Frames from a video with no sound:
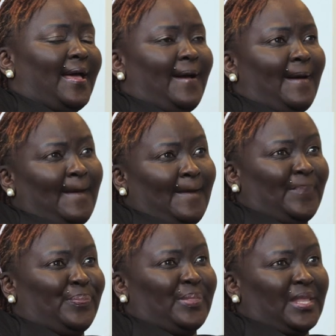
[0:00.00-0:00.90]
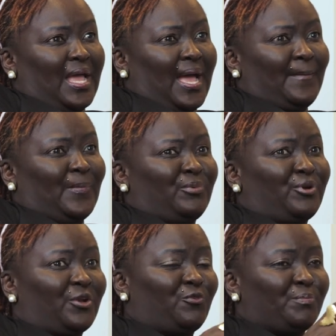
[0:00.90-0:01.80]
I'm
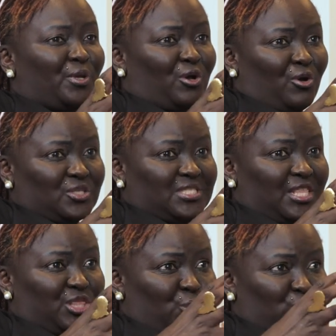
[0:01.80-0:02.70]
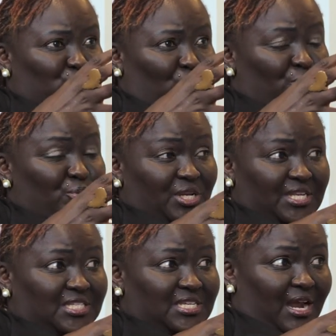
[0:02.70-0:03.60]
grateful because then there was
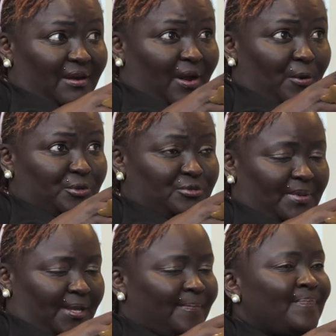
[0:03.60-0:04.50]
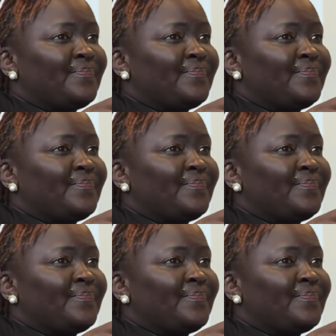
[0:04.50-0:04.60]
community around me.